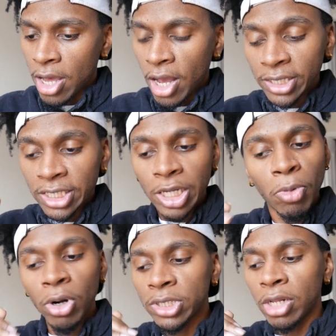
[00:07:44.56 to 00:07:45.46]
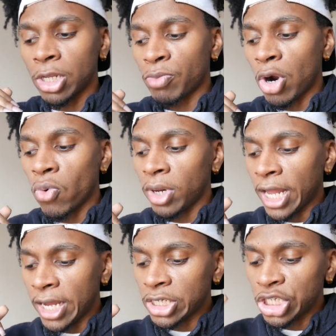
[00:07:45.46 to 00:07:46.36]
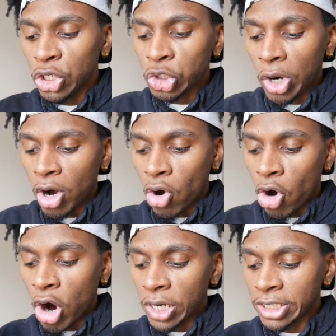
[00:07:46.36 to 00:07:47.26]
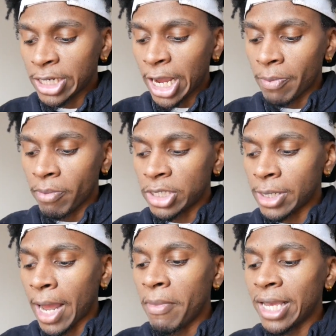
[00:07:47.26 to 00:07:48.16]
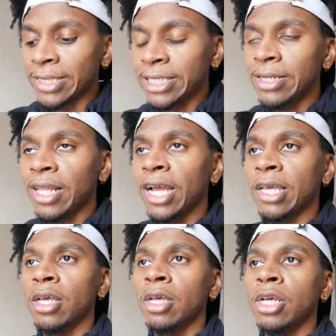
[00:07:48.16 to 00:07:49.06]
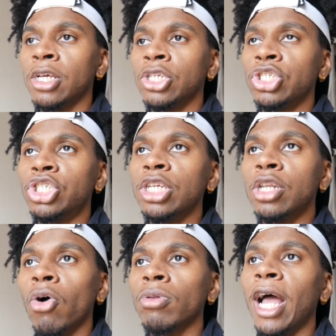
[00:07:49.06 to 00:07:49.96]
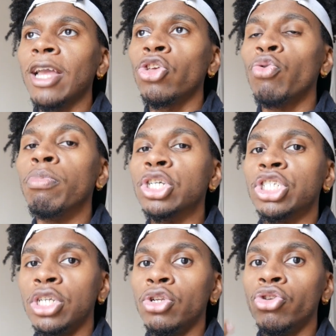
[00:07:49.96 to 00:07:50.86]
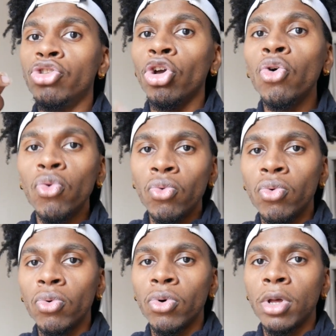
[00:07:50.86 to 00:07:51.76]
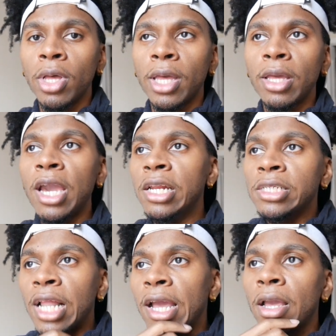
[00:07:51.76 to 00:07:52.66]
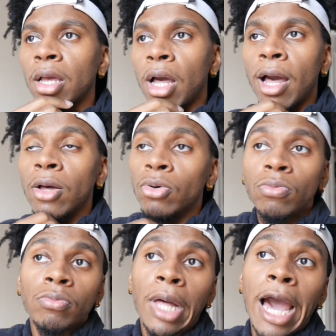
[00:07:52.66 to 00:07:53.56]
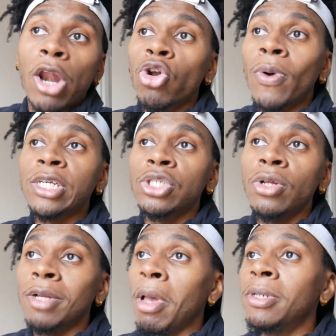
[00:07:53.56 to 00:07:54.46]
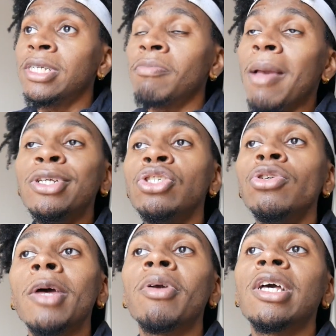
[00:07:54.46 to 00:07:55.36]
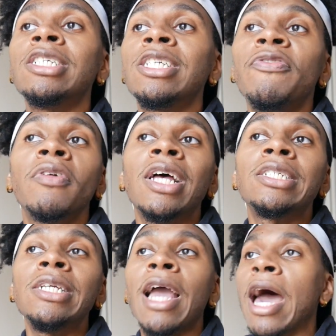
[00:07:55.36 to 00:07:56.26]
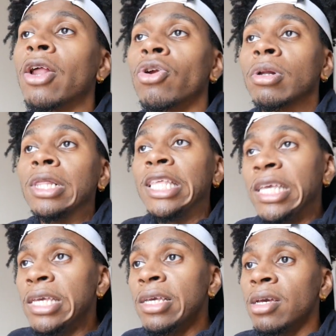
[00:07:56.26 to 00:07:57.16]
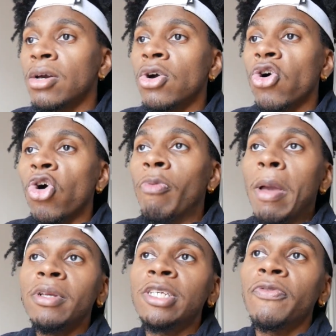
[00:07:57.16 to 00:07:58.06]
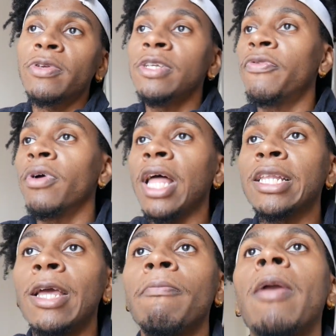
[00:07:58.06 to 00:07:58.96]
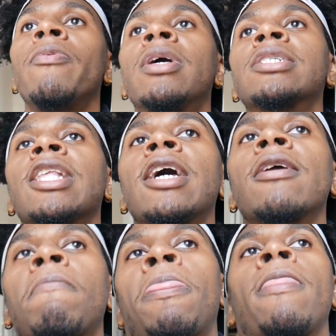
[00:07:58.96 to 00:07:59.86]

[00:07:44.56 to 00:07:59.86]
because there's some girls out there, bro, where like she'll try her hardest to not to not make it seem like she don't like you, but she do, and it's like I don't know why she do that. Maybe she maybe she do that because she feel like she out of your league, or maybe she she feel like that maybe because like